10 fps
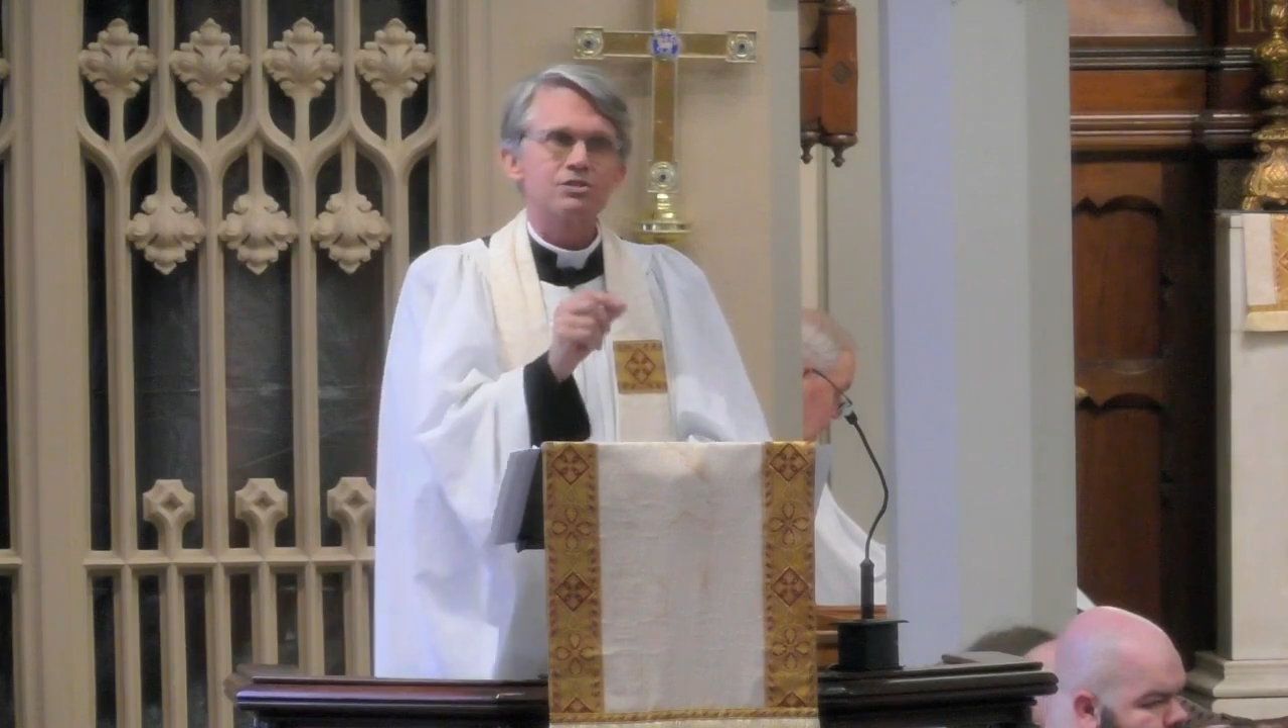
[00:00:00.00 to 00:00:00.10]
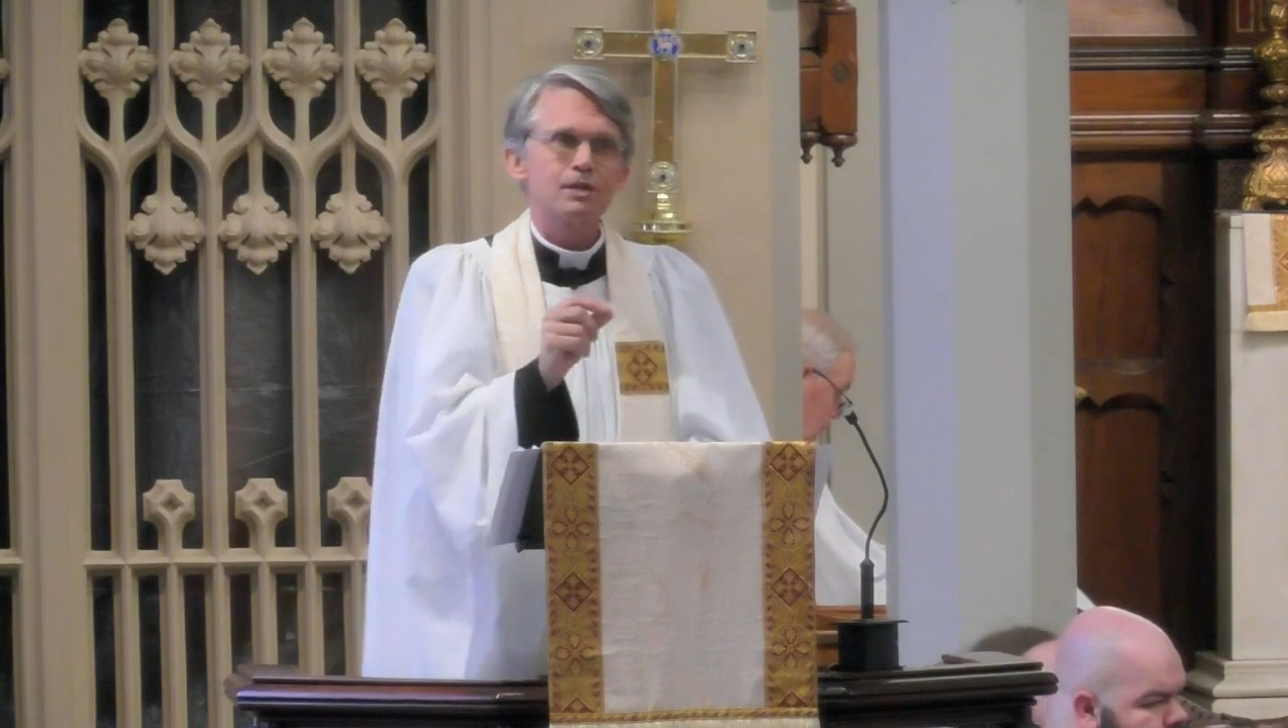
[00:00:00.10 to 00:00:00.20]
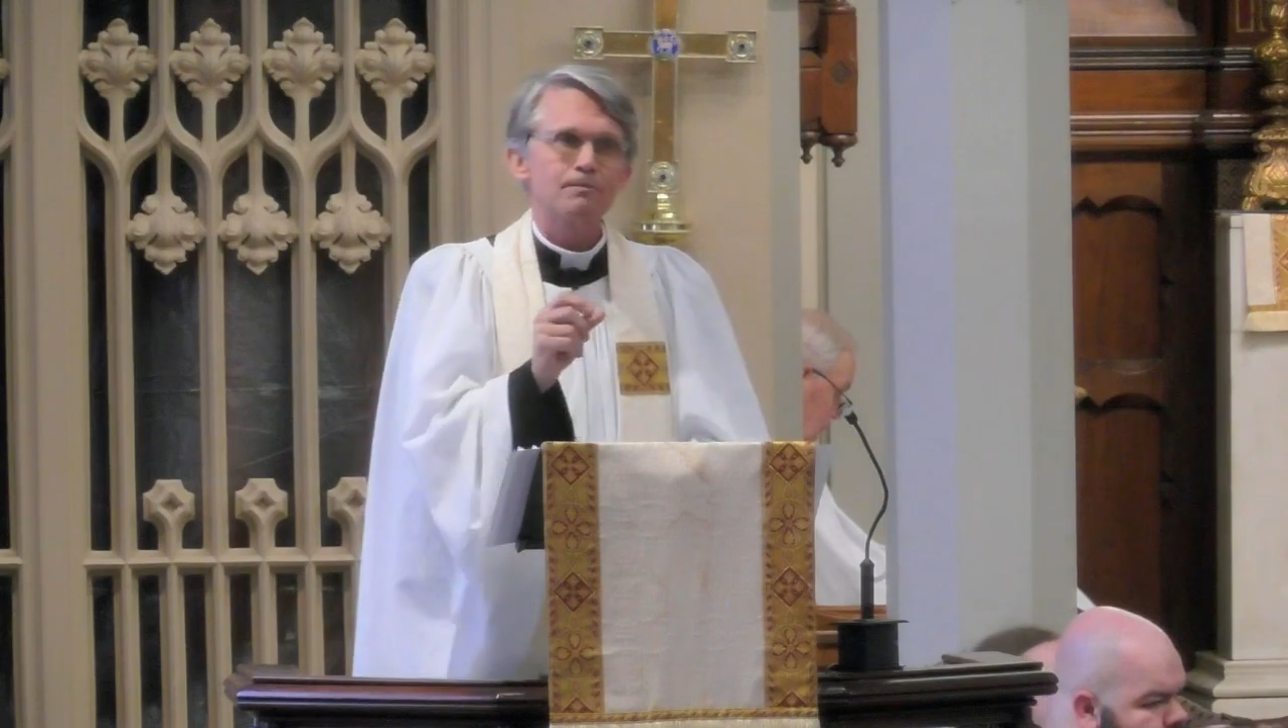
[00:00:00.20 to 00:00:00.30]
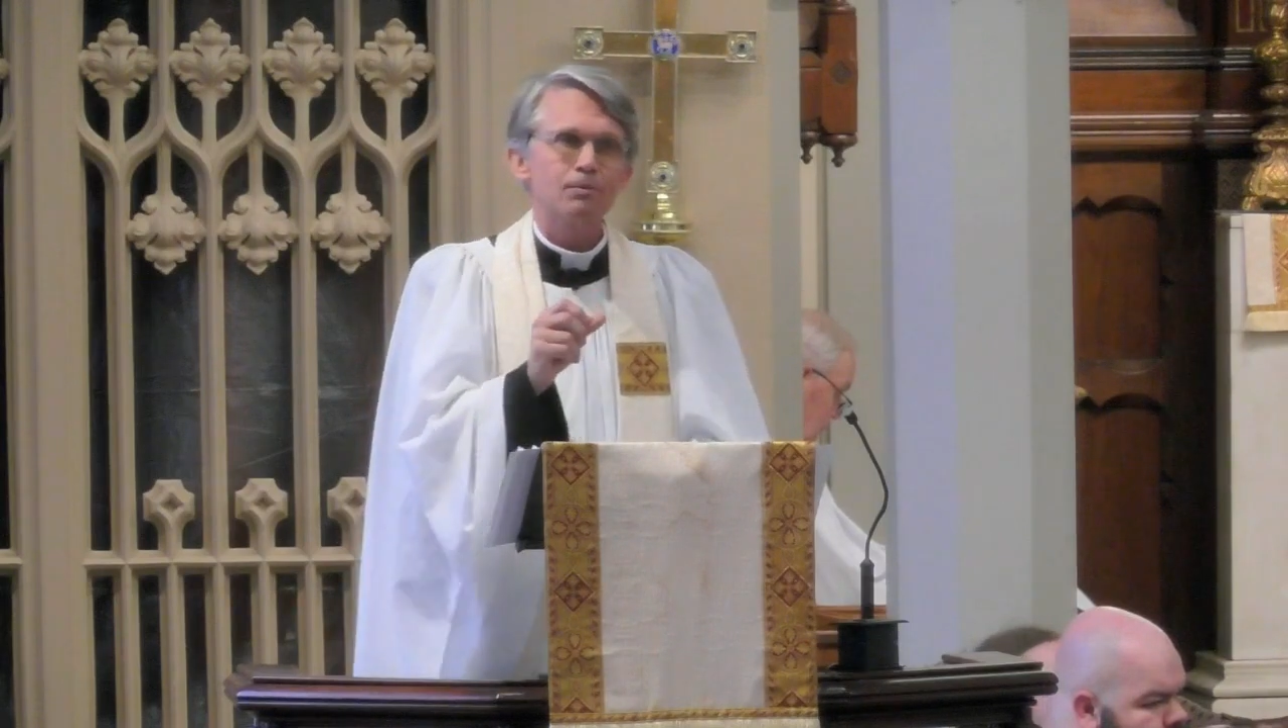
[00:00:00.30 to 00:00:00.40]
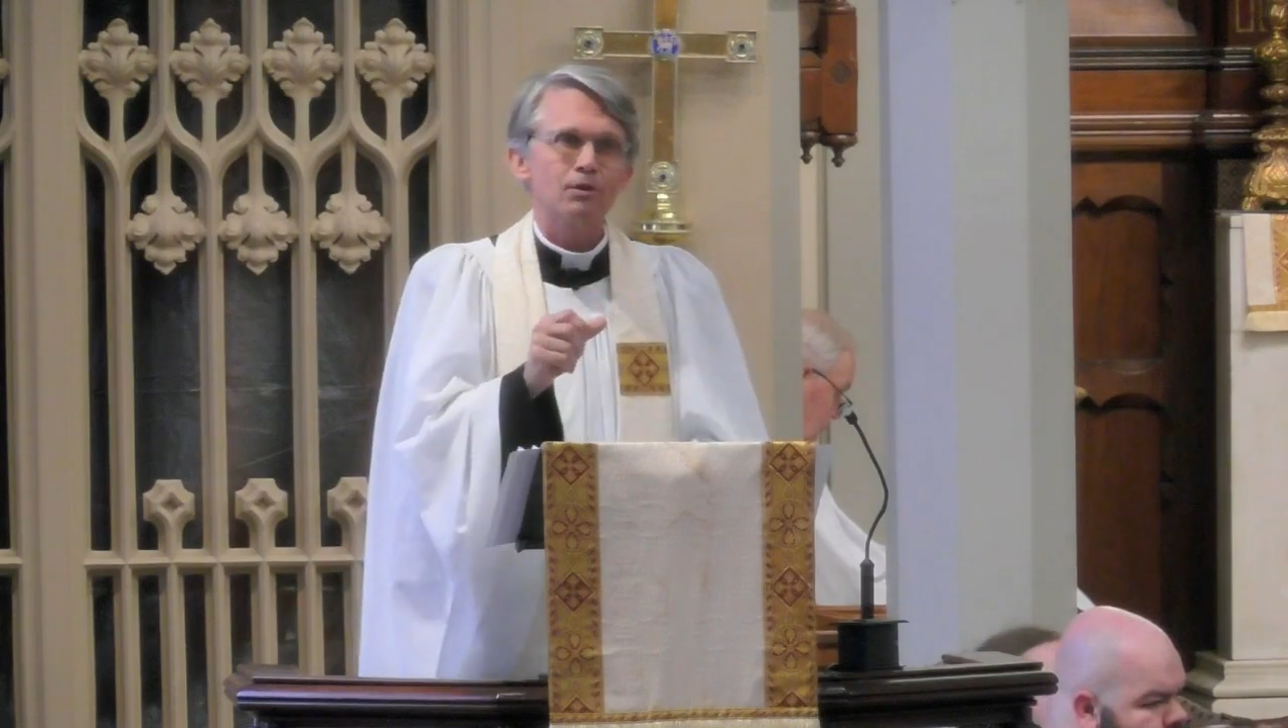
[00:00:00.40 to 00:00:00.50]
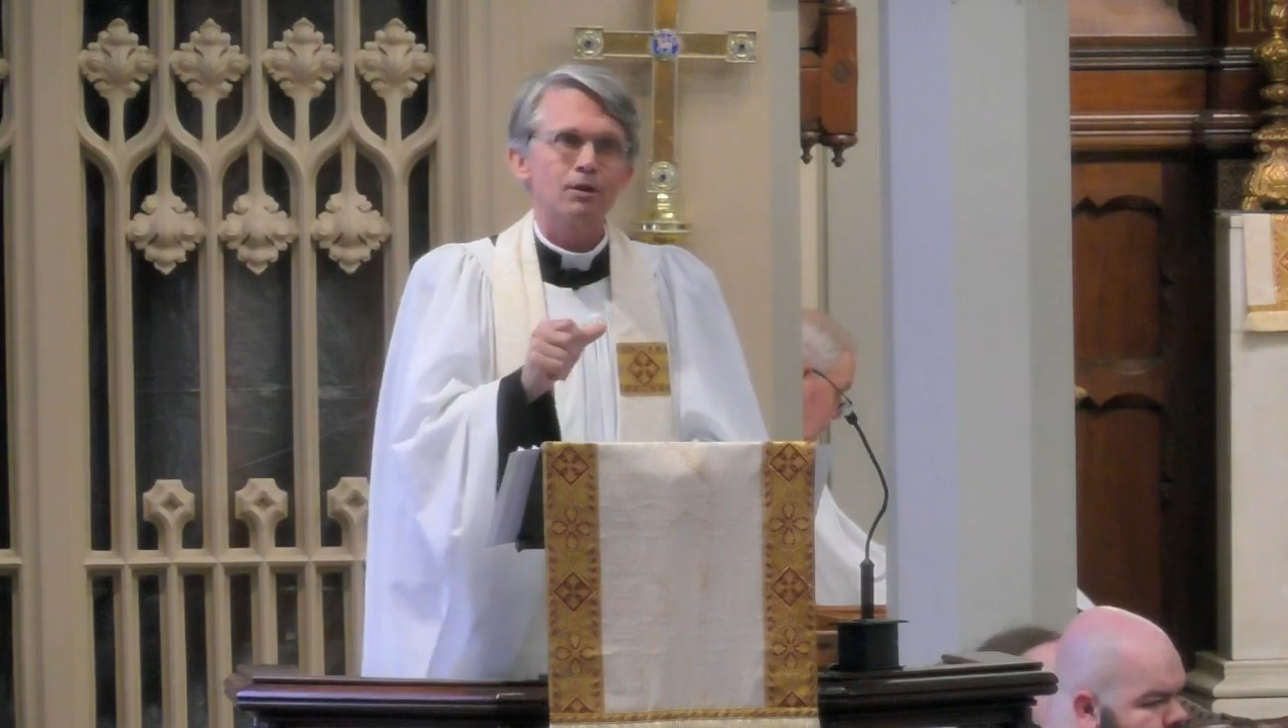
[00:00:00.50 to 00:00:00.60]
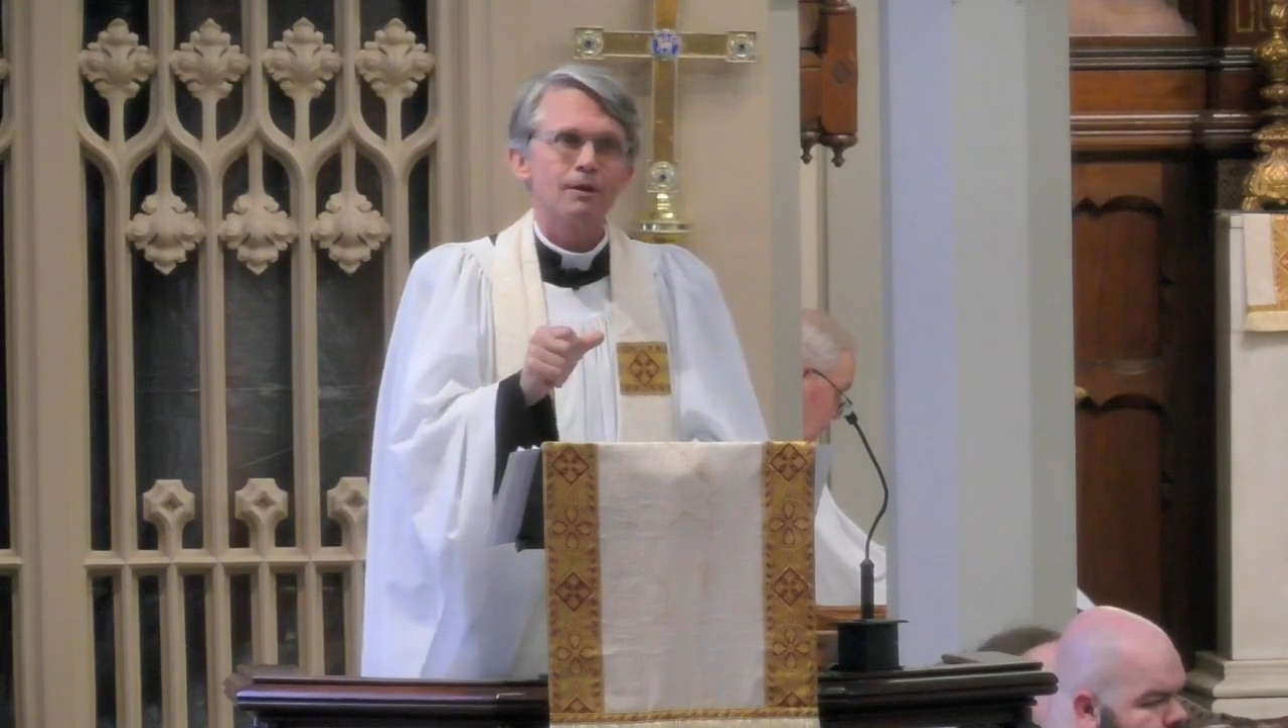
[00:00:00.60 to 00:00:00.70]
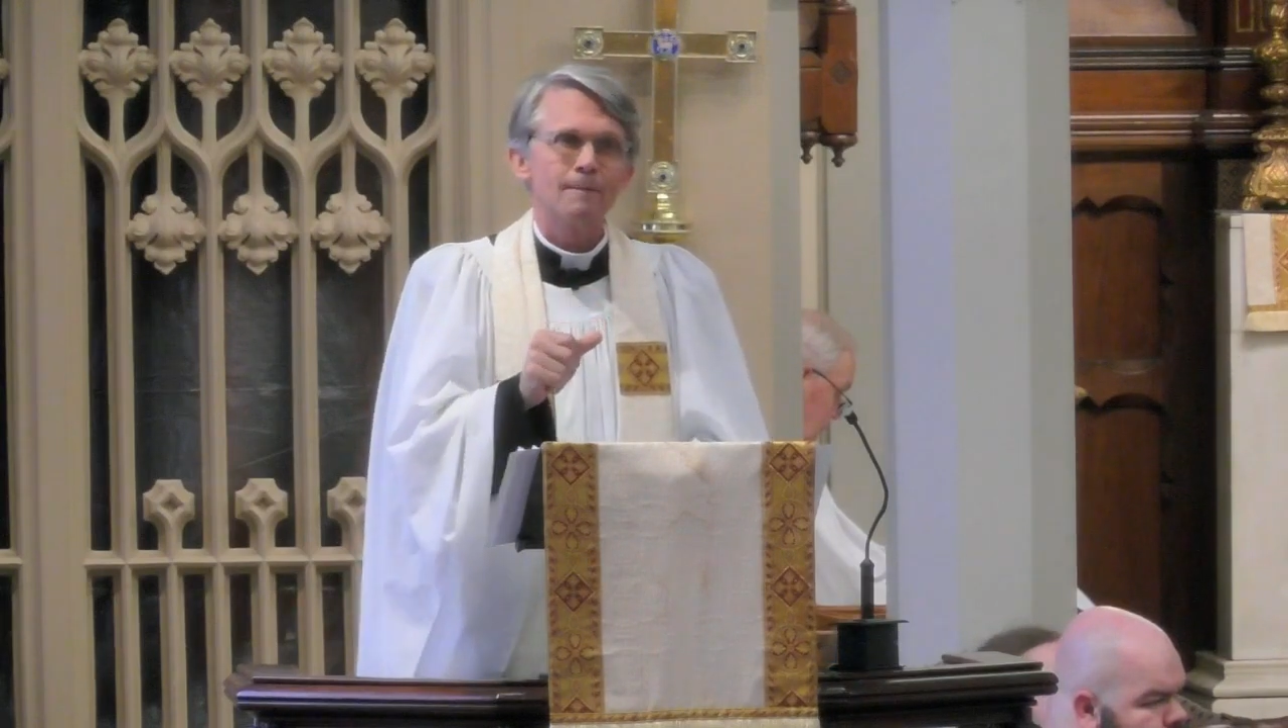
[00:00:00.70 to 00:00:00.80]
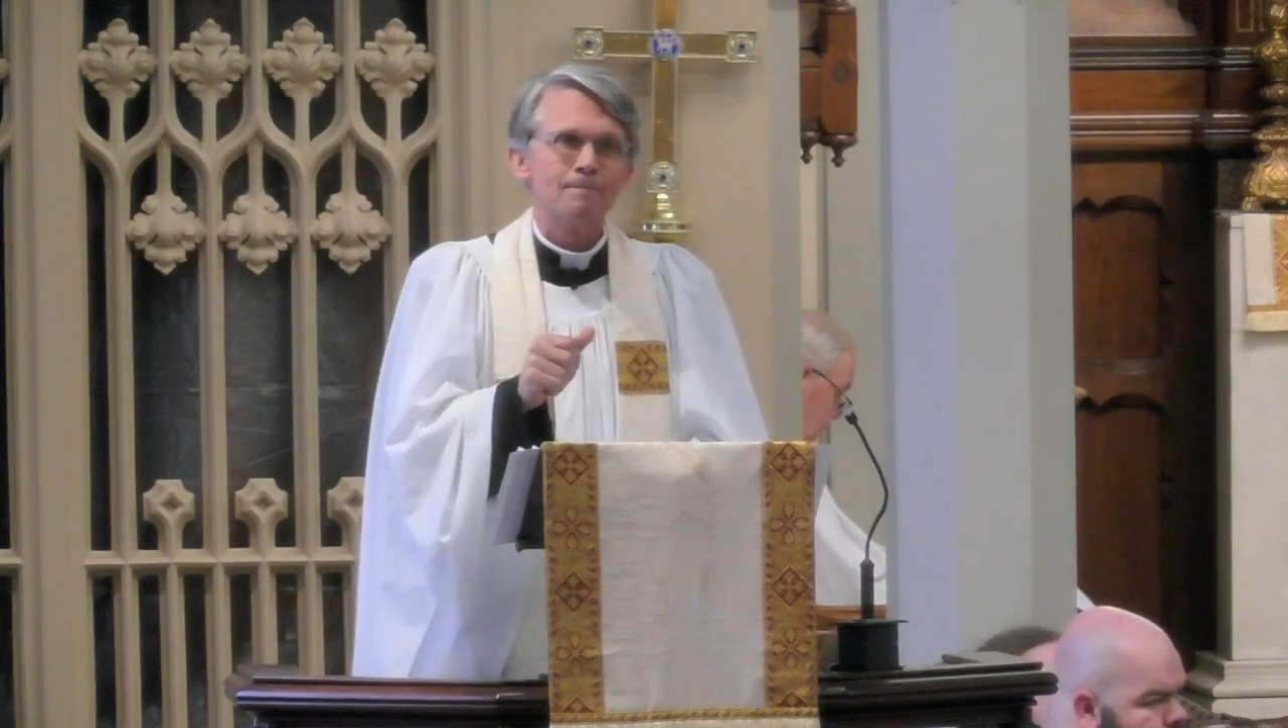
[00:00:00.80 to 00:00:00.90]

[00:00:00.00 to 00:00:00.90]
simple